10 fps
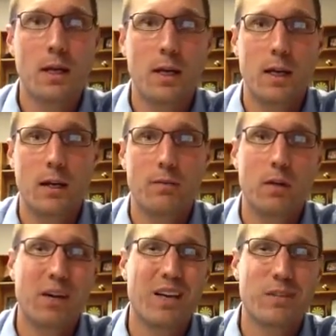if you
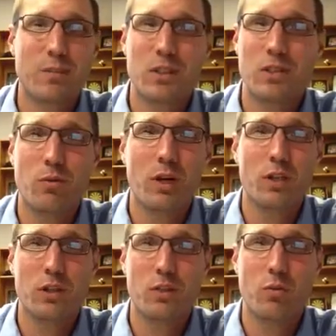ever have some
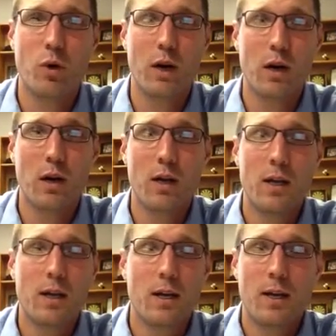situations where
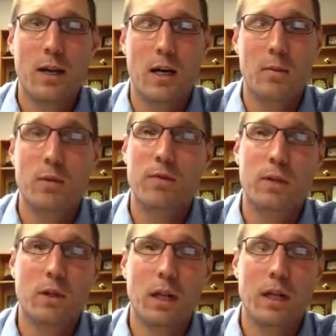you
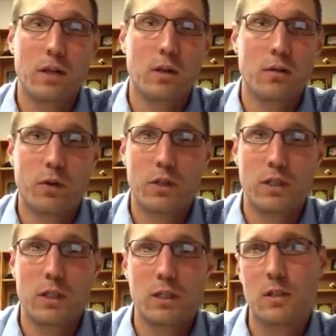feel like the
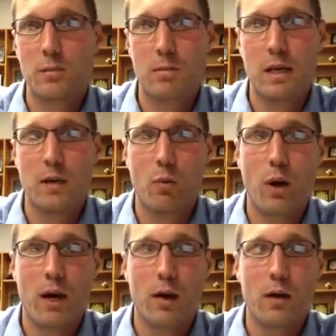university needs to be made
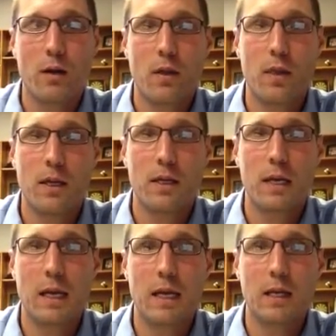aware, then
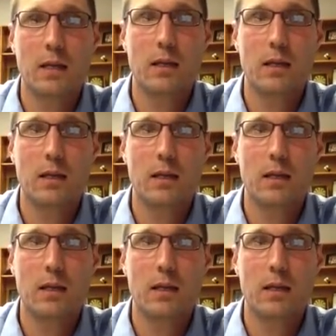Dan